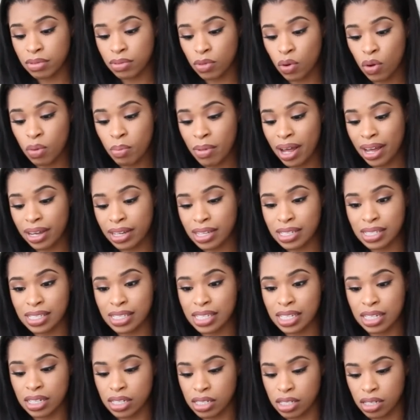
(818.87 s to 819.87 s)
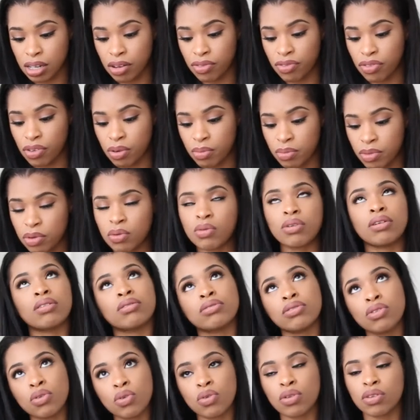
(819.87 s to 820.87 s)
all my concealers are from well
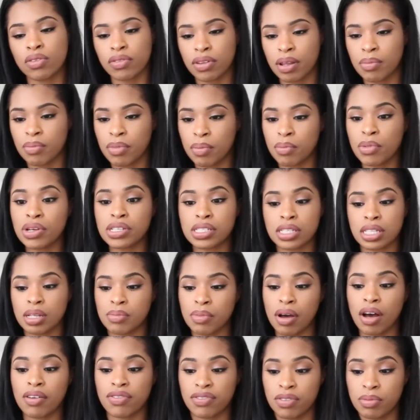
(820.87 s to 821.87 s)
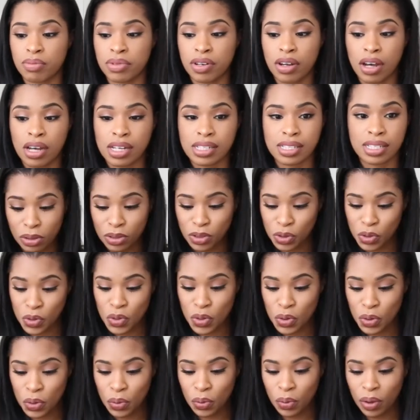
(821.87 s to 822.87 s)
not all of them but most of them are from NARS. I've got
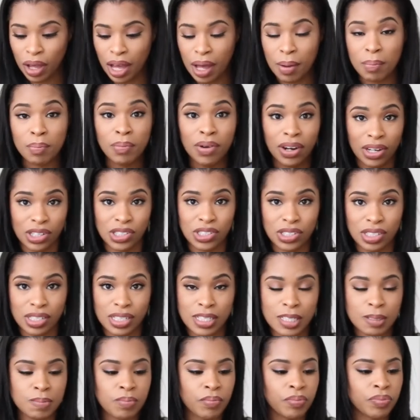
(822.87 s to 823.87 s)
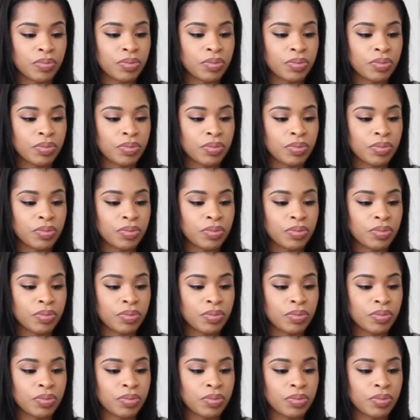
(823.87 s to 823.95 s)
two um, blushes.